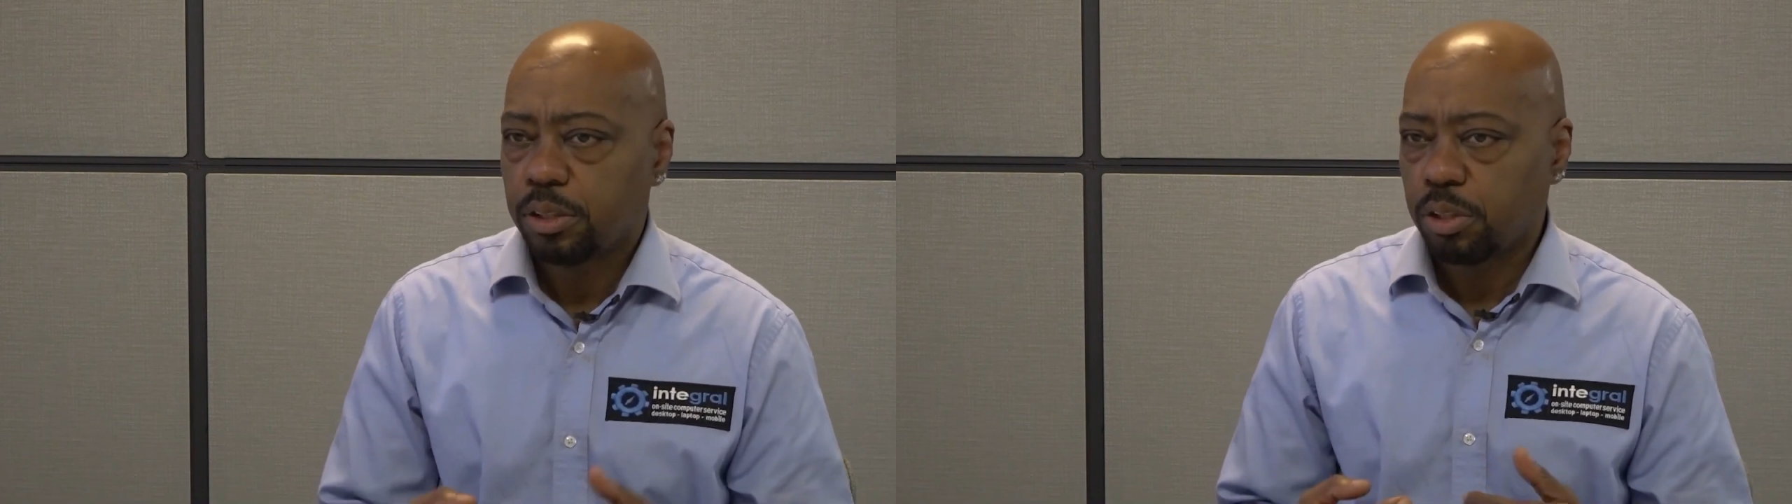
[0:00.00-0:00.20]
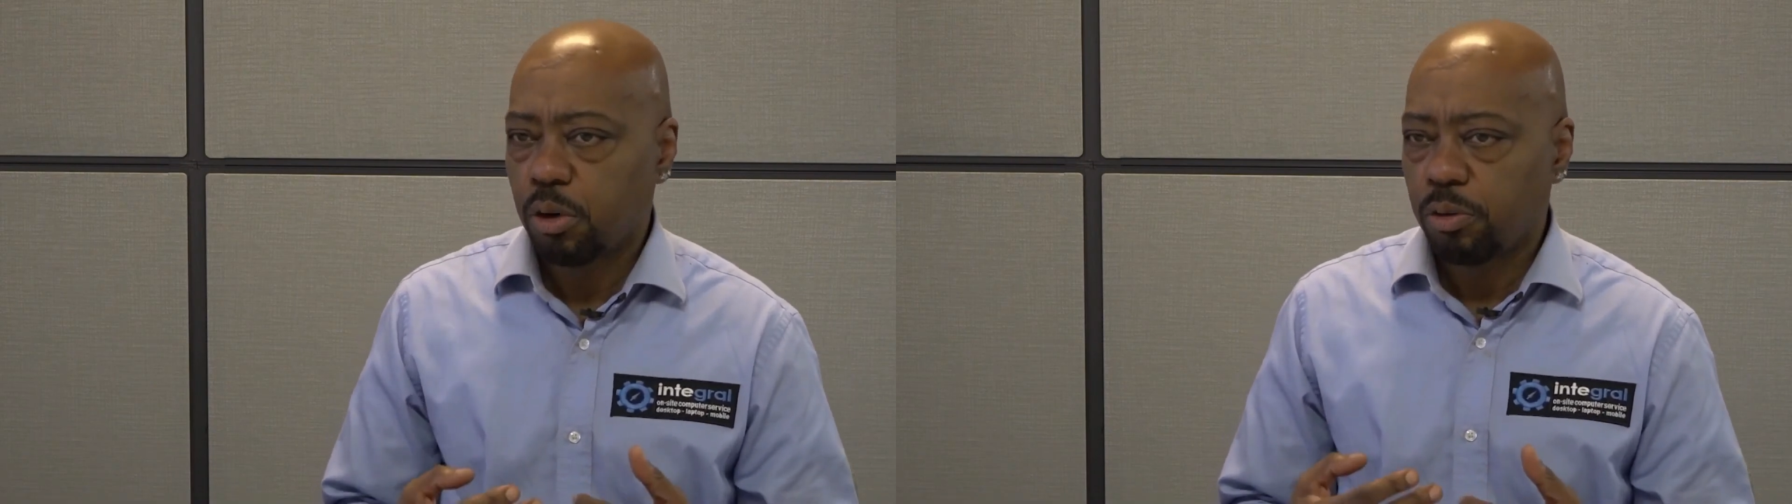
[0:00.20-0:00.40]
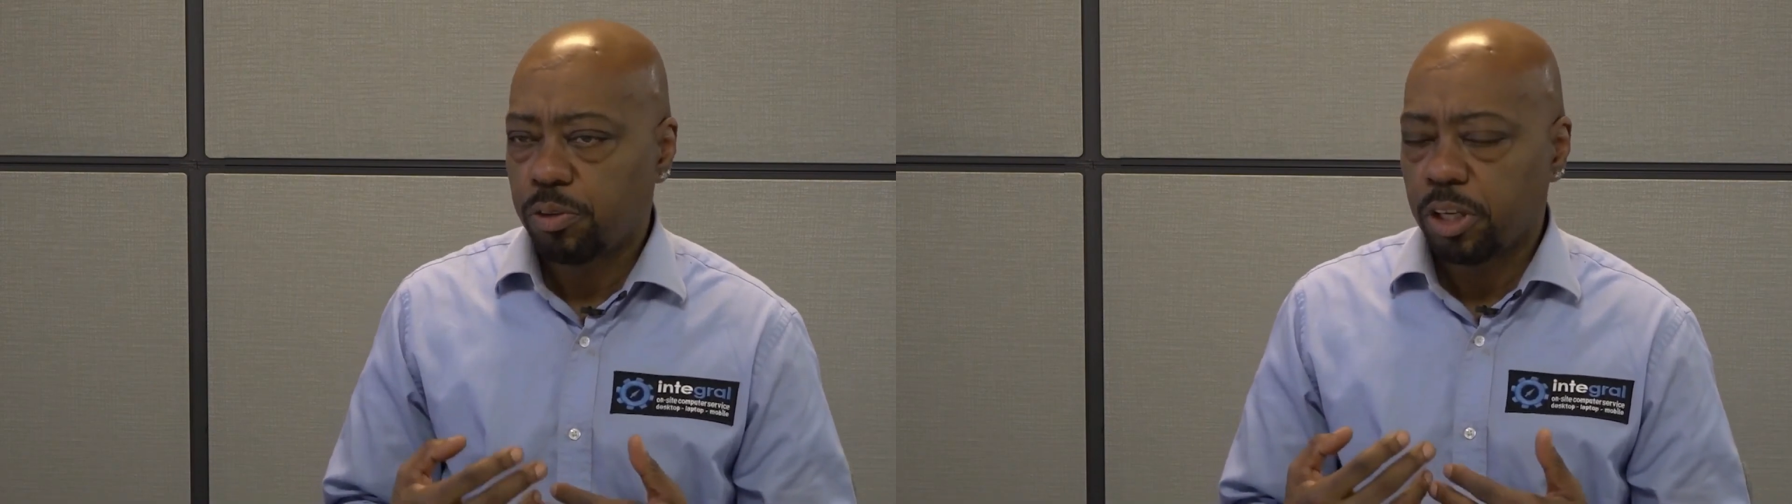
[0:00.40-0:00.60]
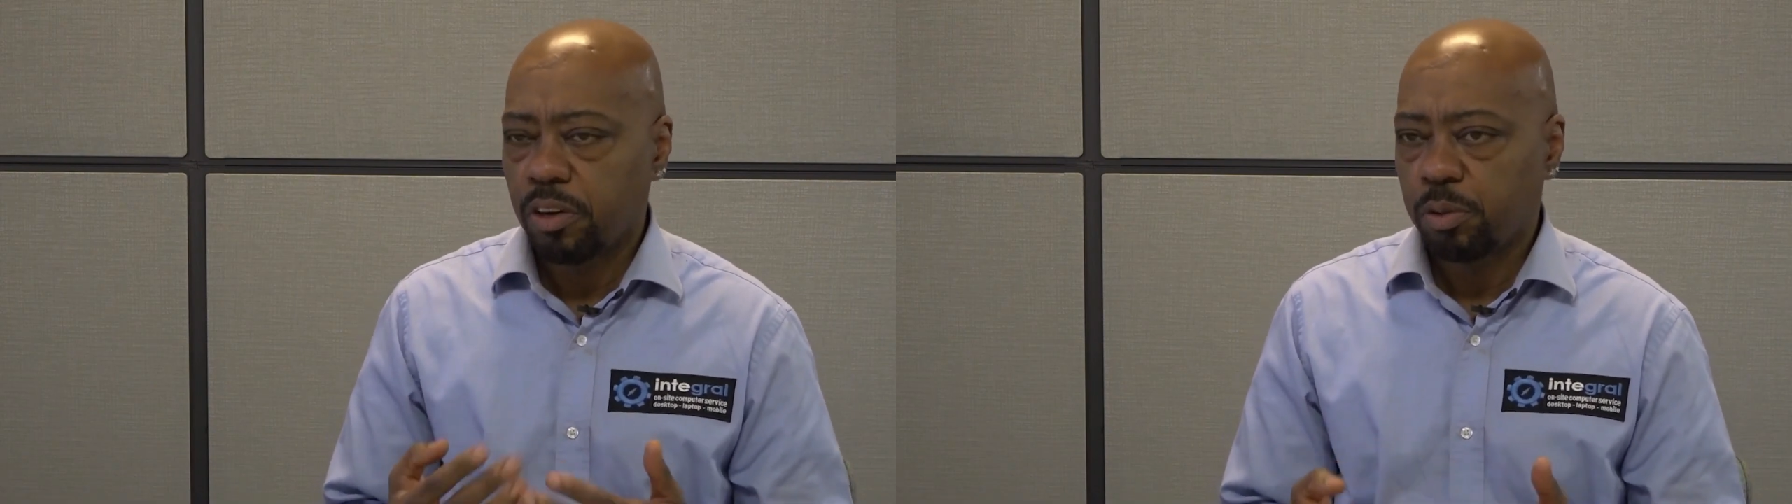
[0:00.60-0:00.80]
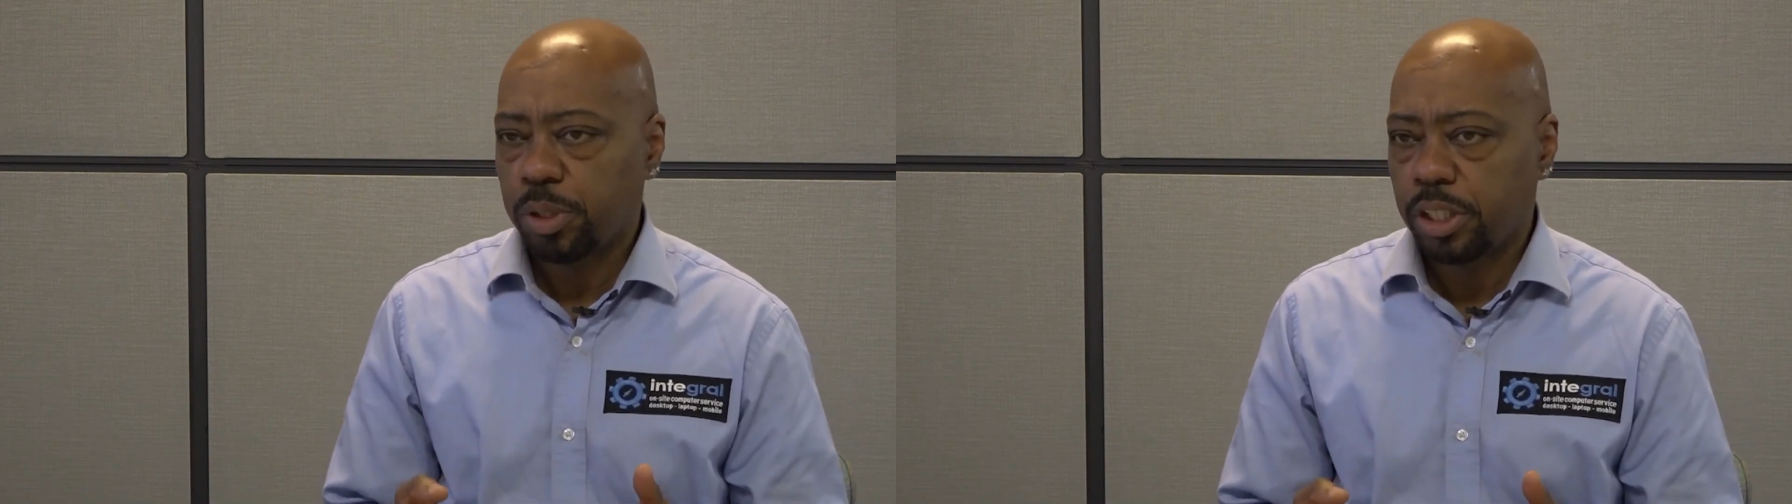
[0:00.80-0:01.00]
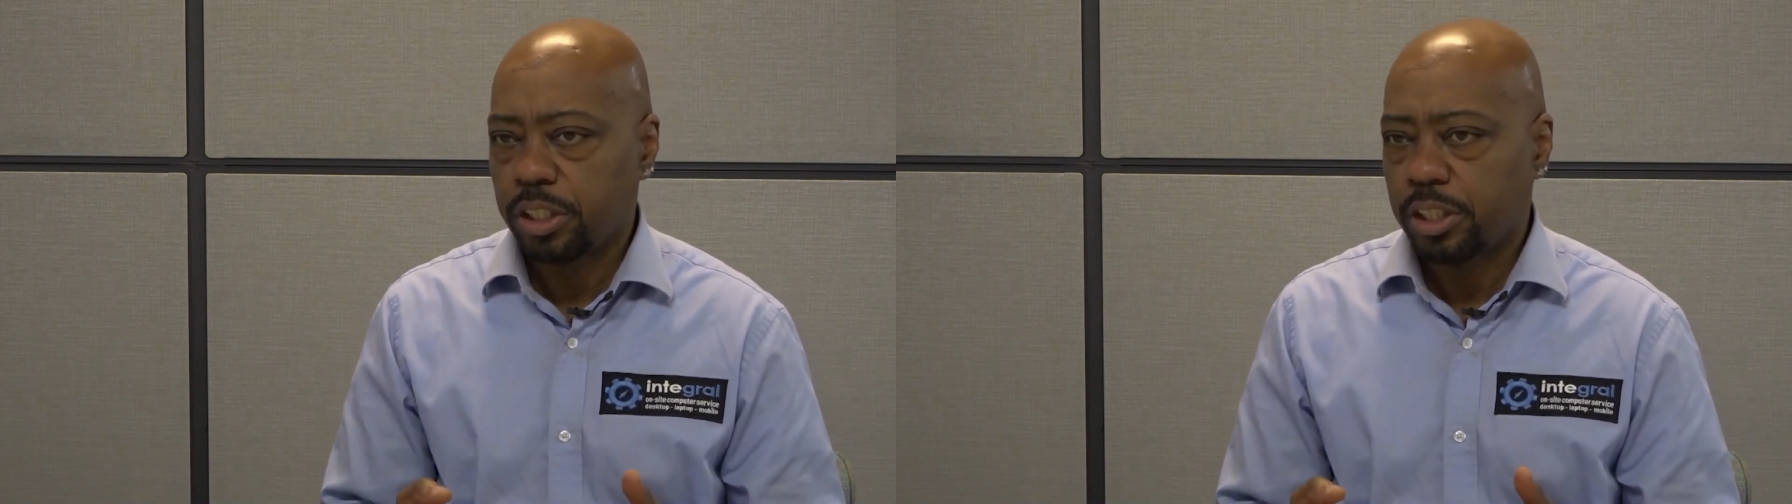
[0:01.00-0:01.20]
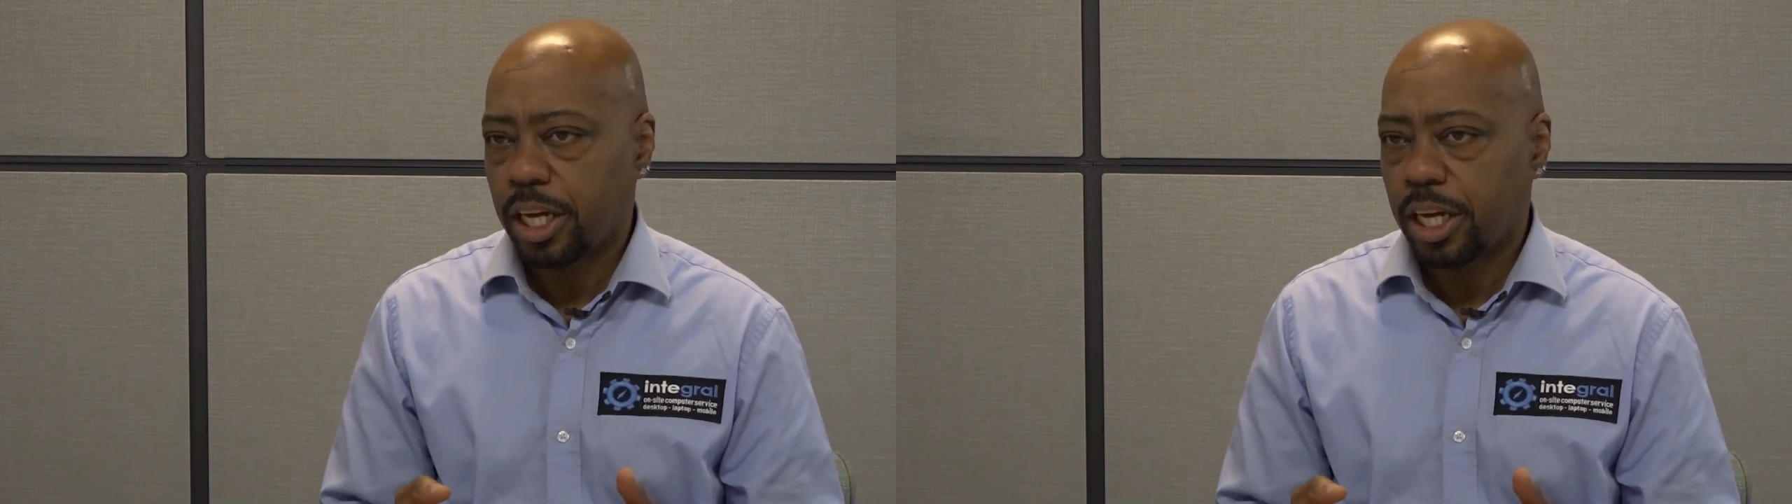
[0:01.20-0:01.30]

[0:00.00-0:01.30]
So if the government